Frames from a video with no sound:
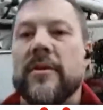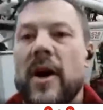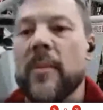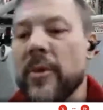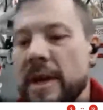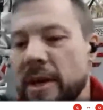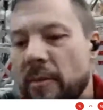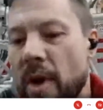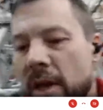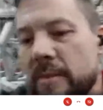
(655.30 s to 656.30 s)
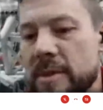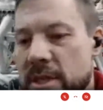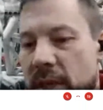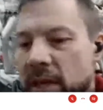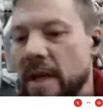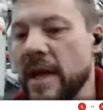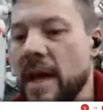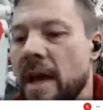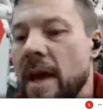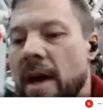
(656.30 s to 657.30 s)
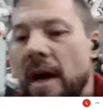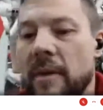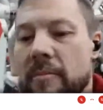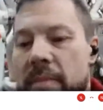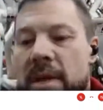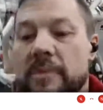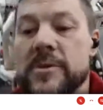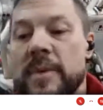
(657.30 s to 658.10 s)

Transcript: of operating a walking machine. It was